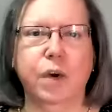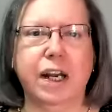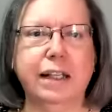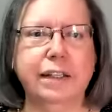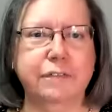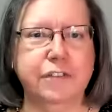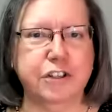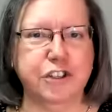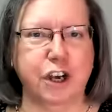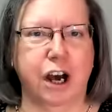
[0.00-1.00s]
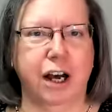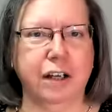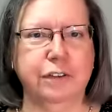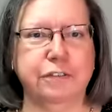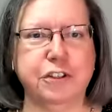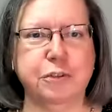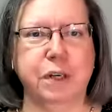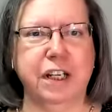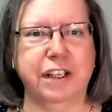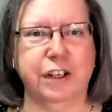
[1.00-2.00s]
When I lived in Chicago for
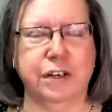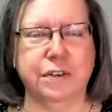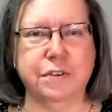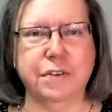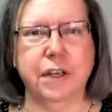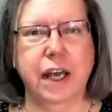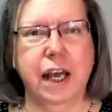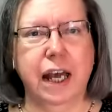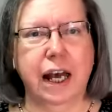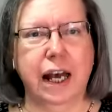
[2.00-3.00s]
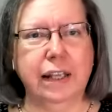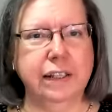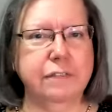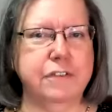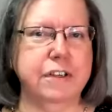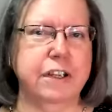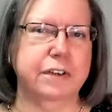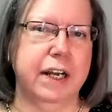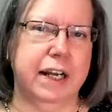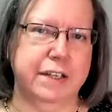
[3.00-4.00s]
20 years, I lived
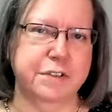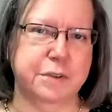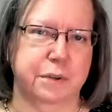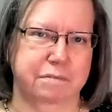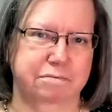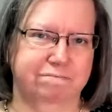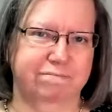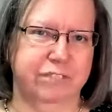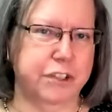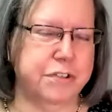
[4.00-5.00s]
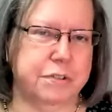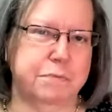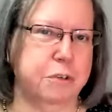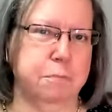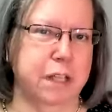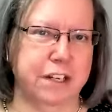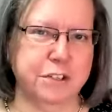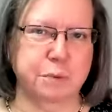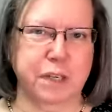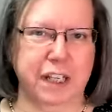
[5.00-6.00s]
near a high school, just two
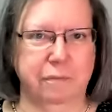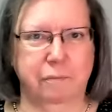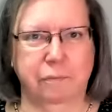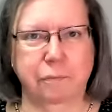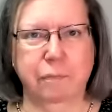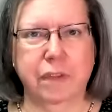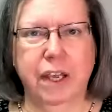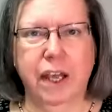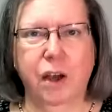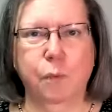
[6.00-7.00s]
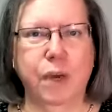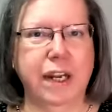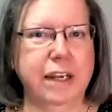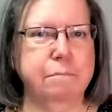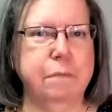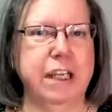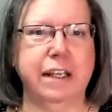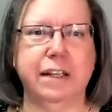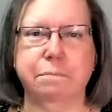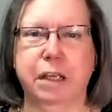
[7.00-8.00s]
blocks away. When I'd
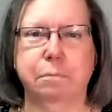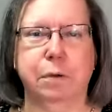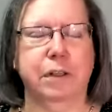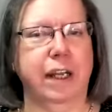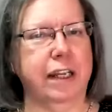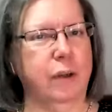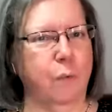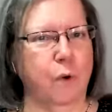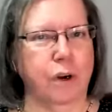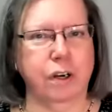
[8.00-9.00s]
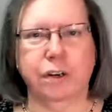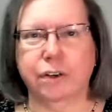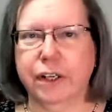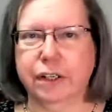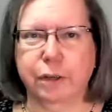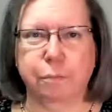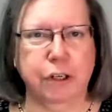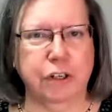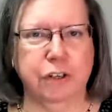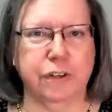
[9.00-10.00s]
meet people, like at work or in
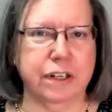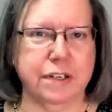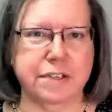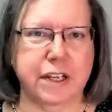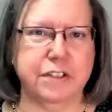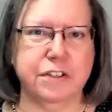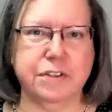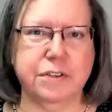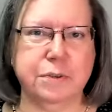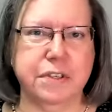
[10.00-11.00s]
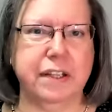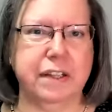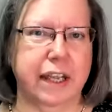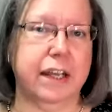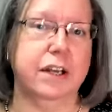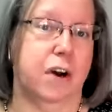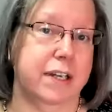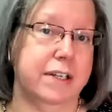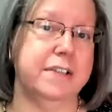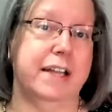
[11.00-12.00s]
community organizations, who said they had
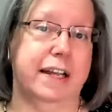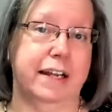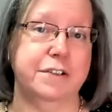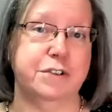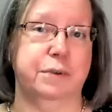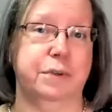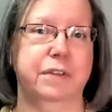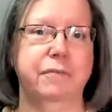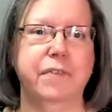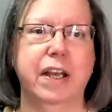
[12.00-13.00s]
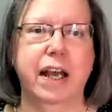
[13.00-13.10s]
gone to that high school,